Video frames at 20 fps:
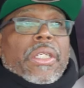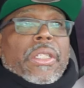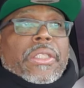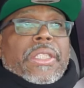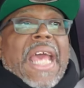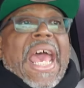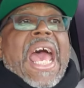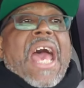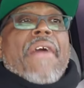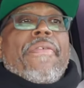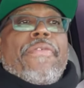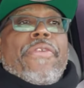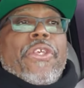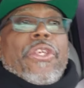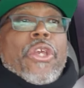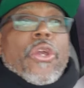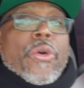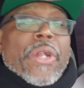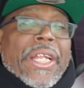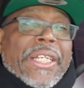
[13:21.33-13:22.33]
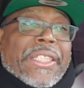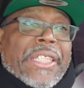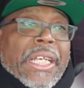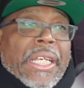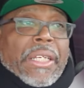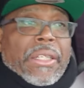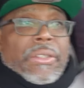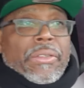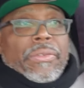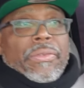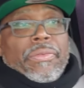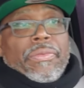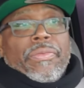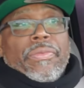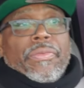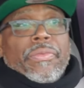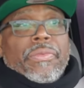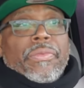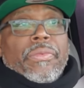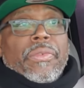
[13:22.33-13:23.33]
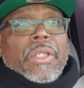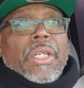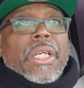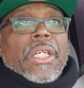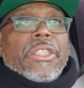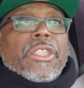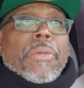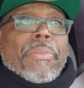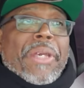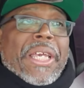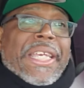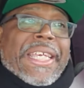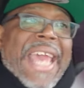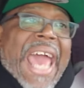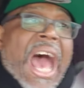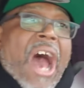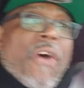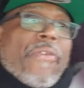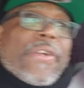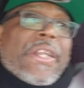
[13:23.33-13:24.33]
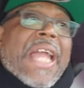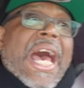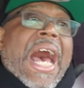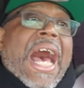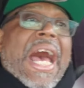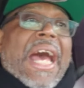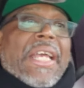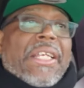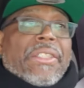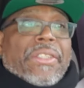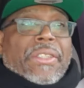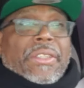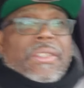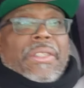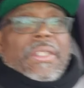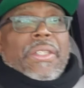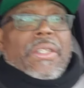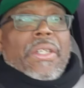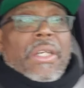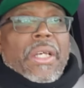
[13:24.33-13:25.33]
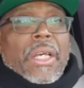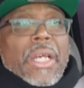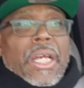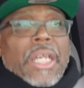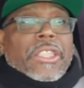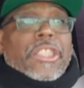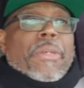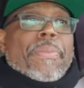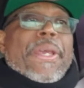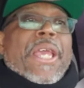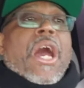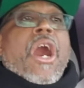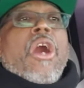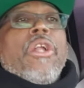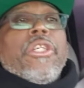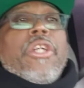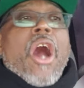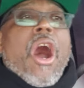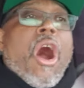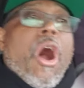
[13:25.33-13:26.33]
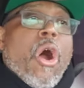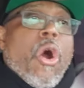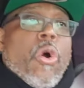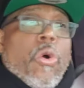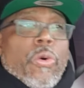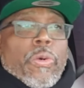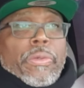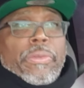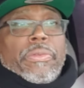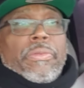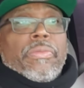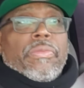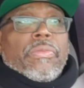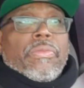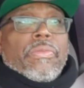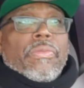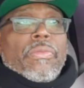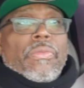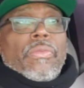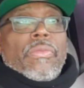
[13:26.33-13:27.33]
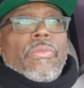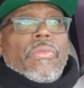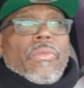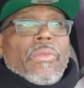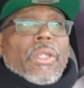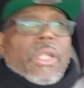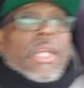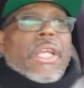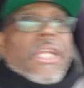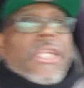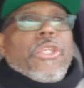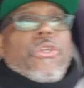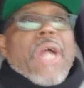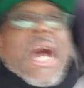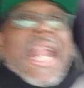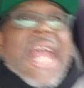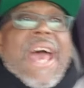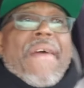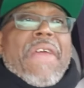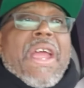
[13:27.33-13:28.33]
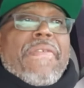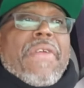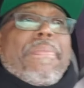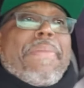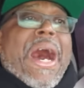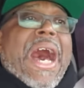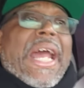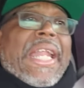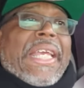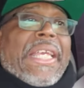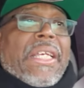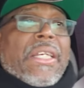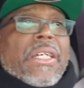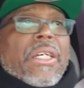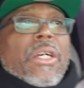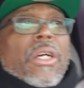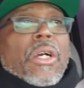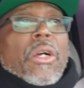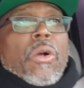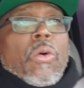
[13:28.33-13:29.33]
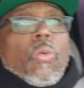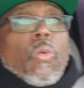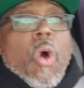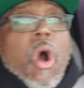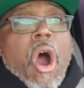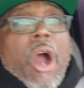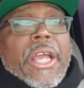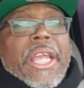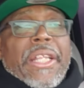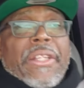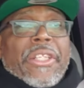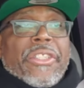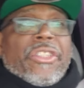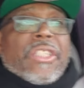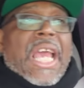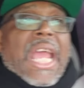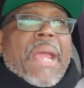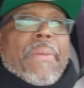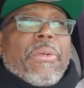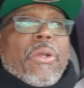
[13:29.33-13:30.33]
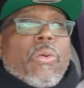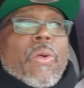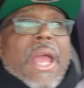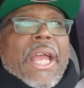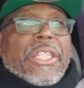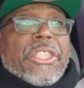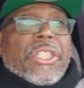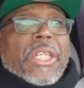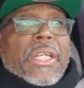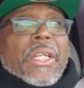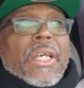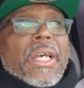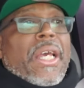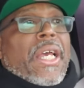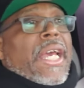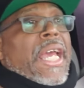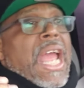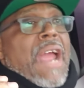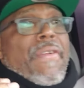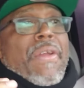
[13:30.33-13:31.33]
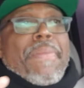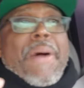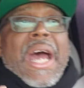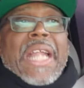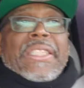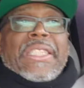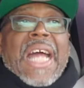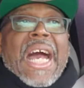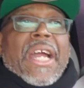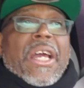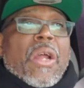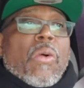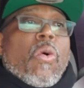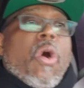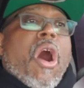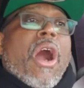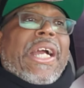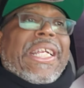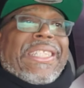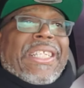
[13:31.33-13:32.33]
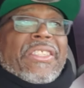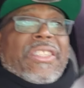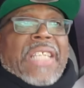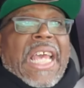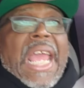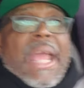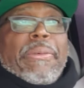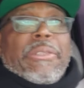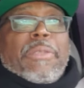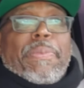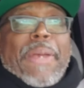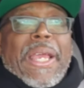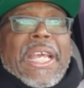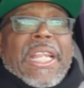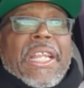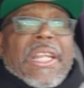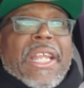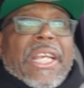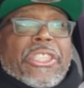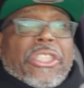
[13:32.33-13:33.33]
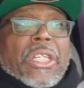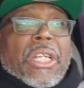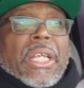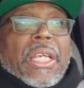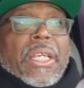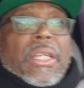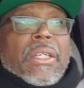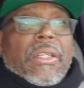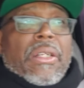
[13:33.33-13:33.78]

To have unity, to be galvanized, to be on code, you got to have everybody walk in the same direction. Everybody's not going to walk at the same speed initially.